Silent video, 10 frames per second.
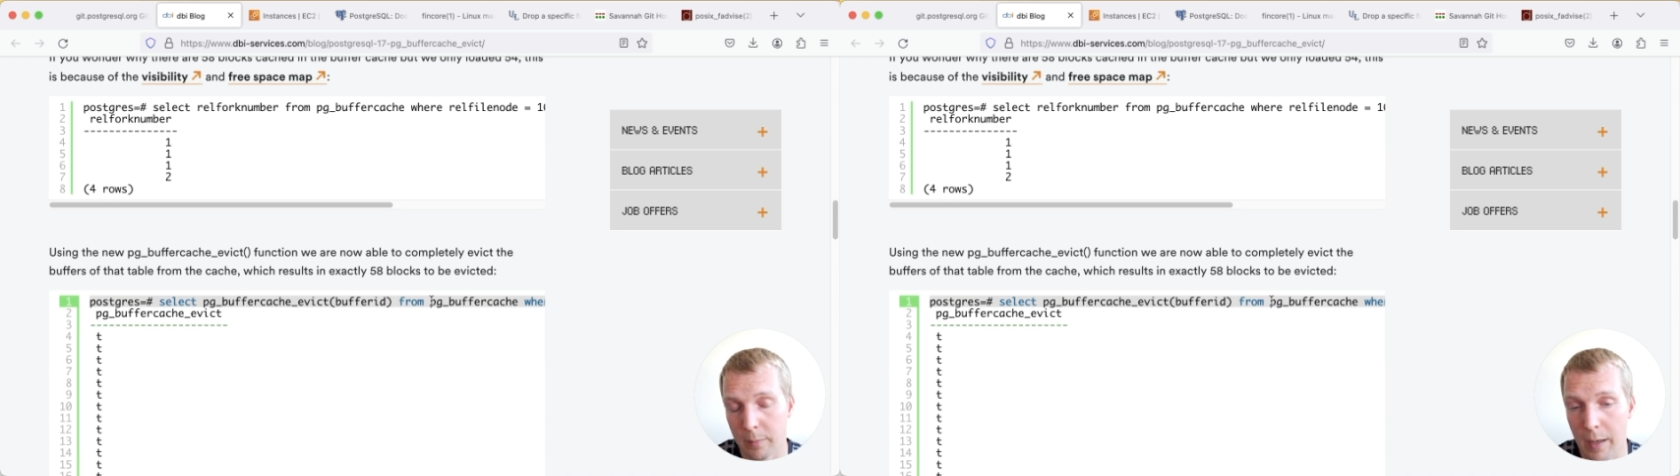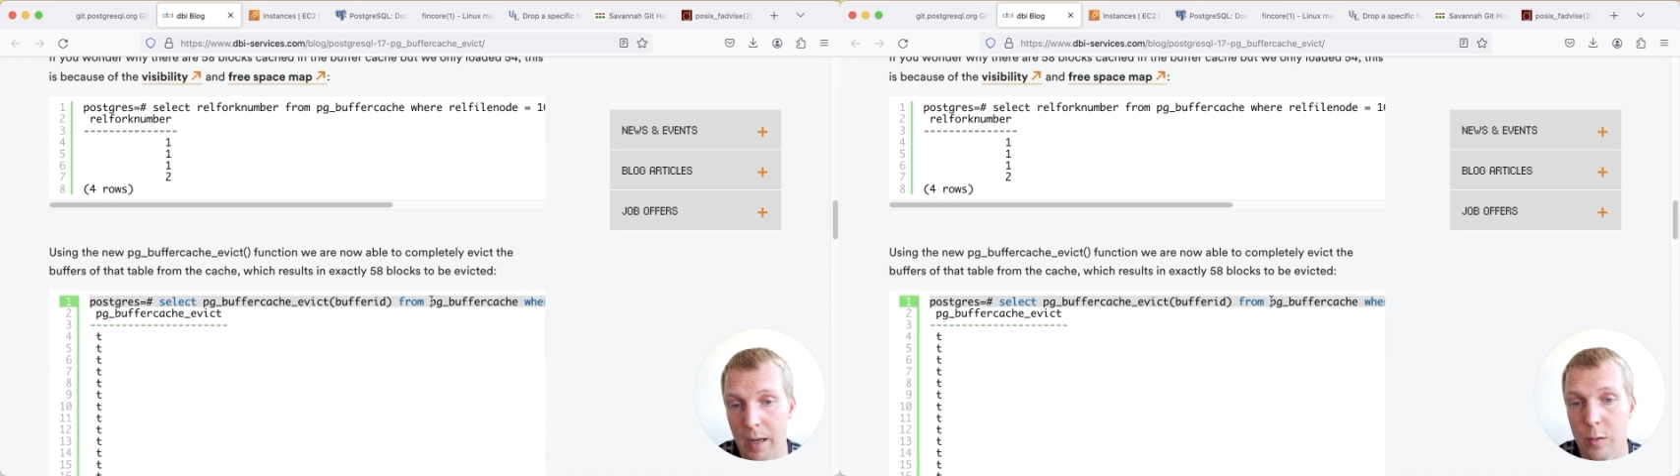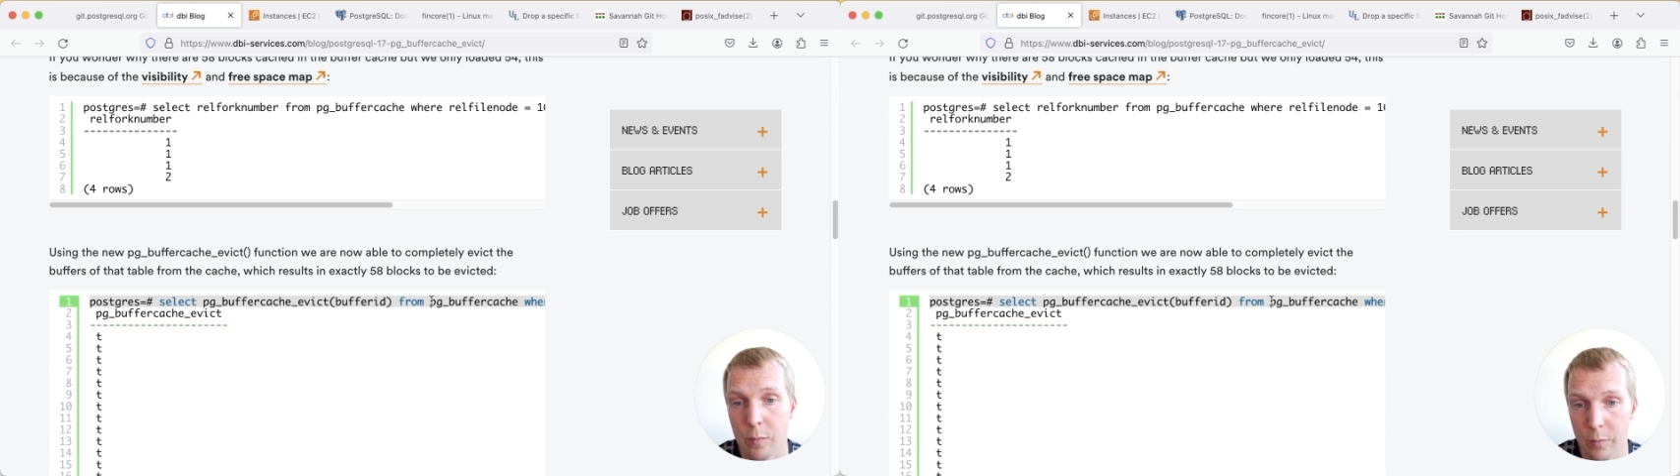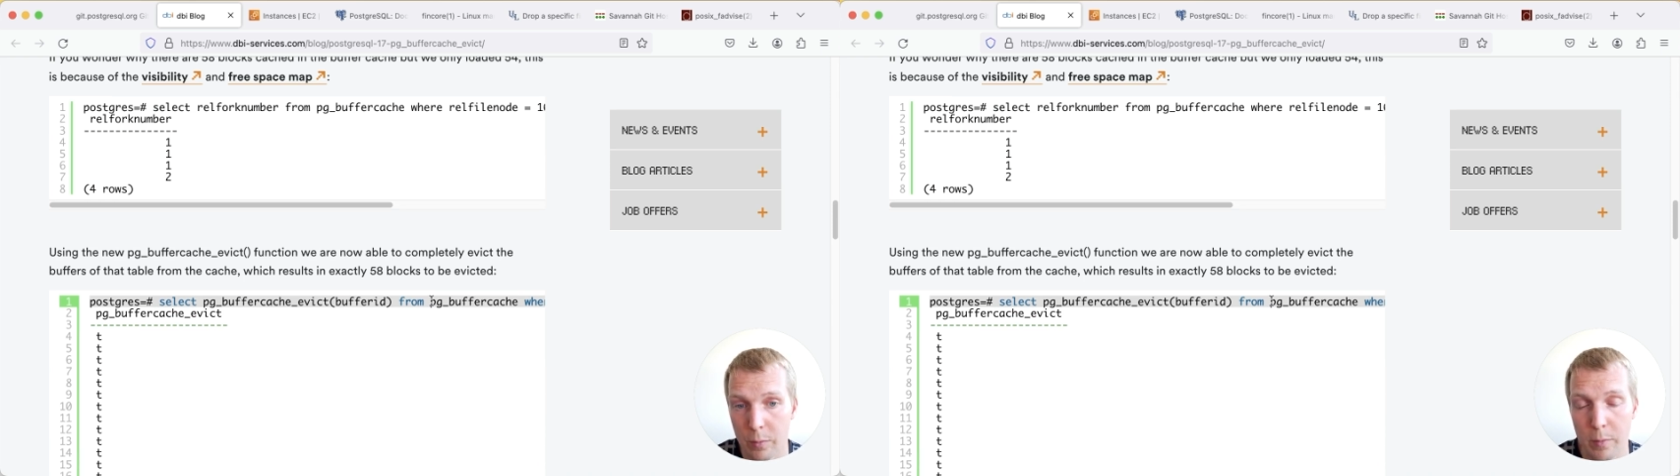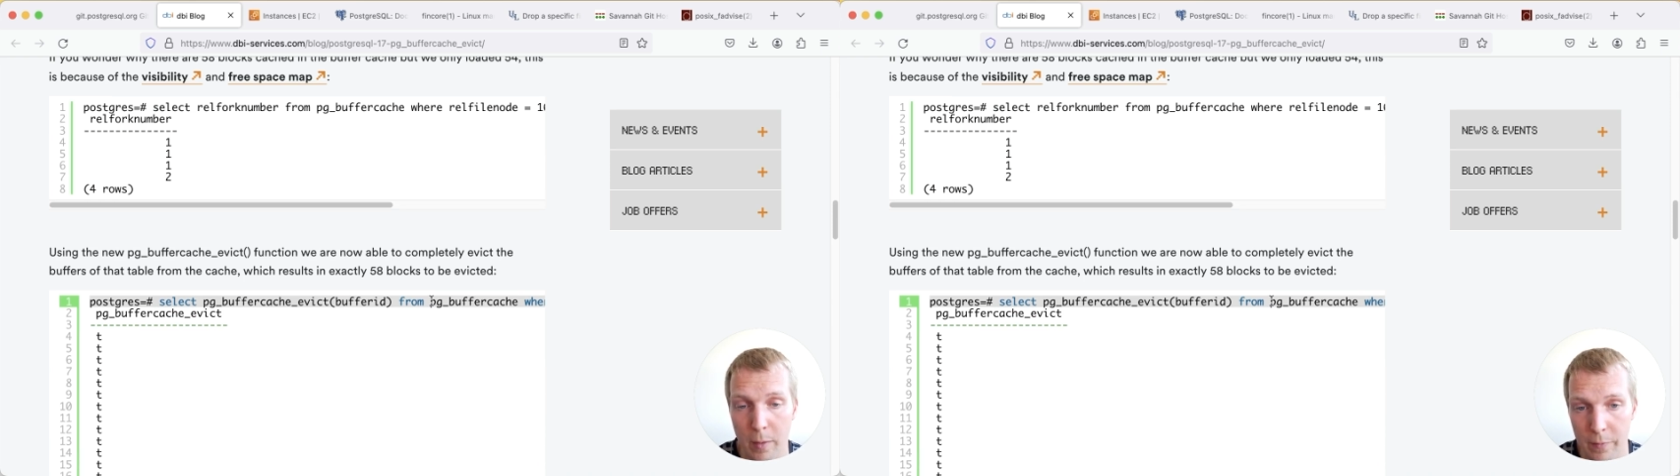page
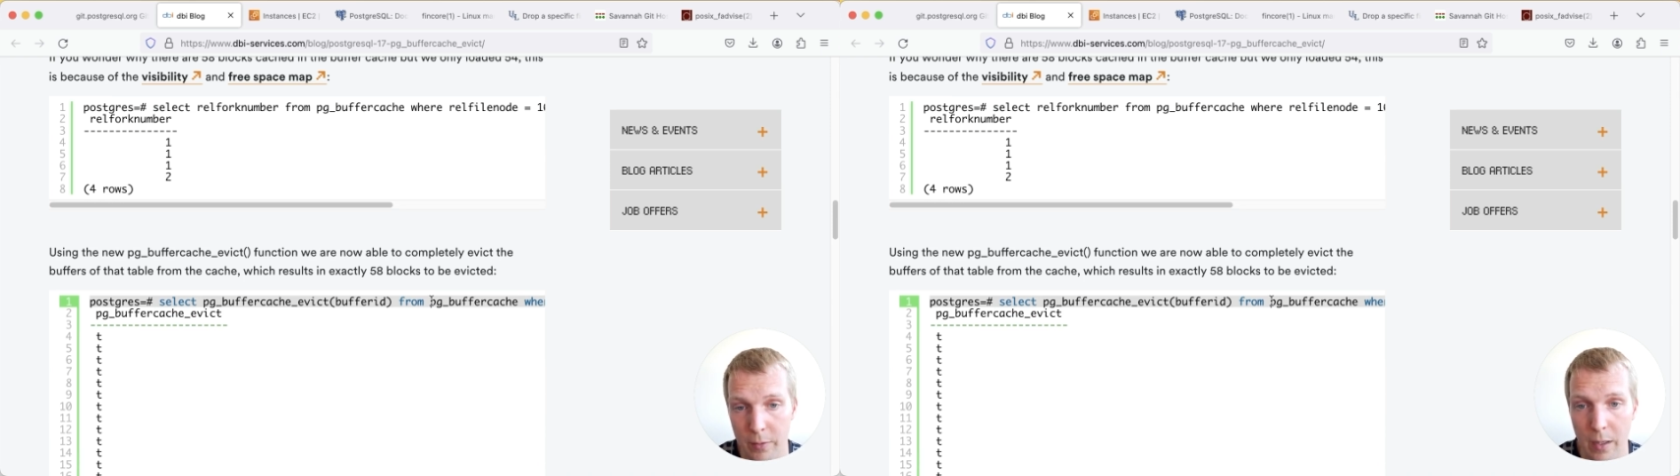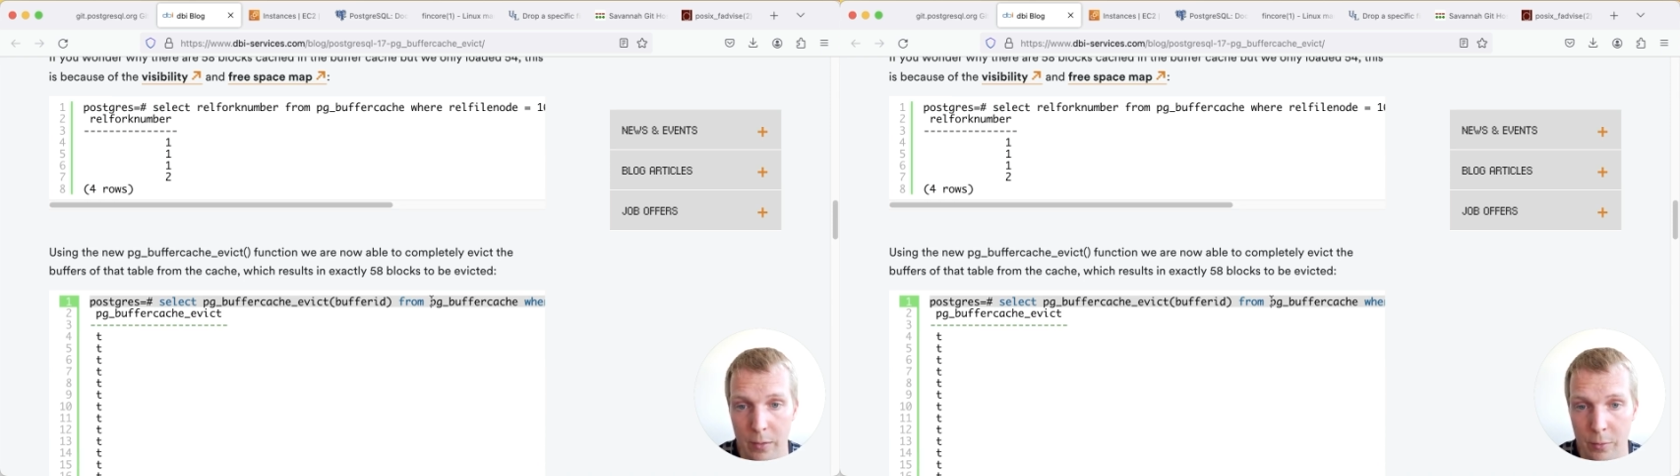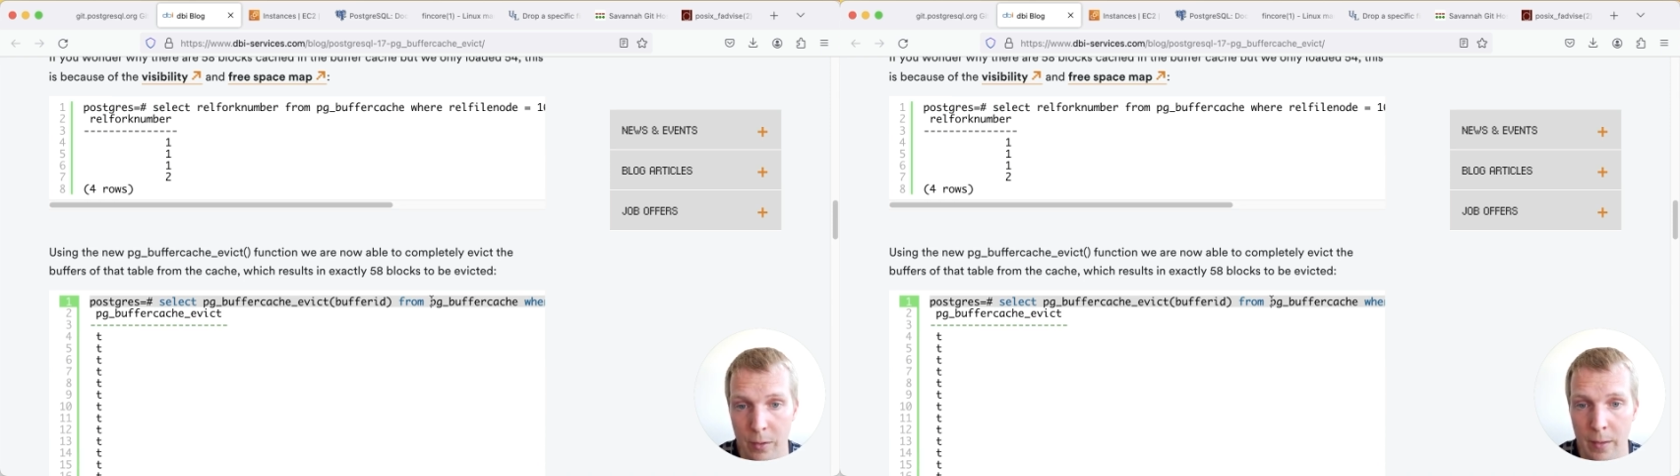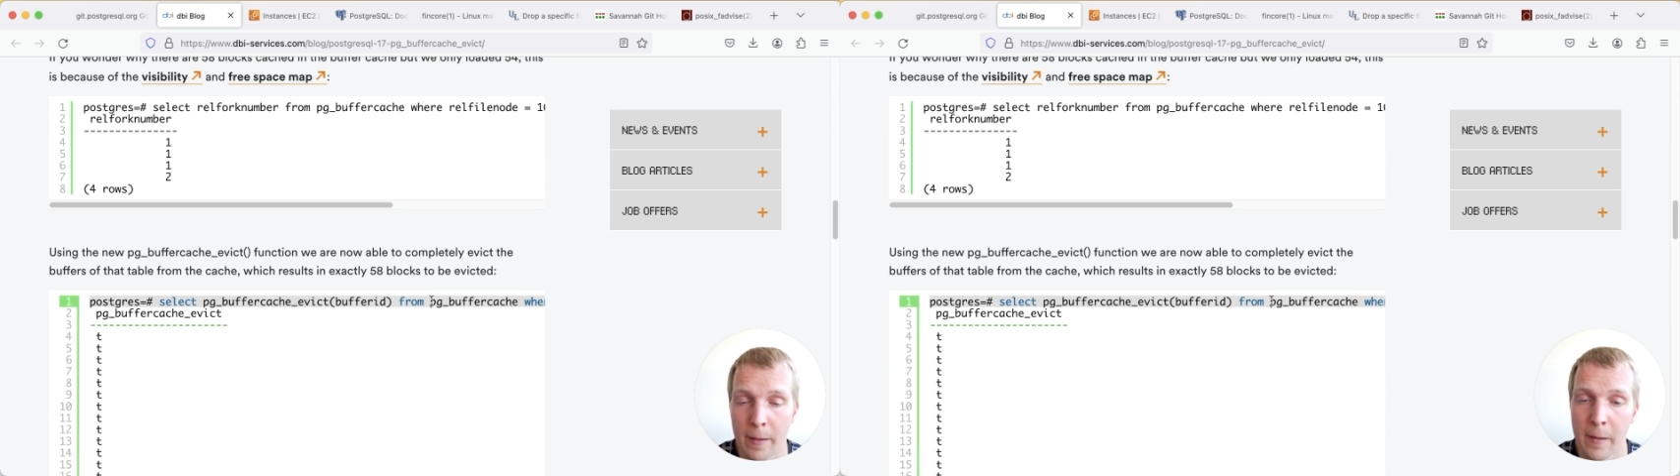from the buffer cache.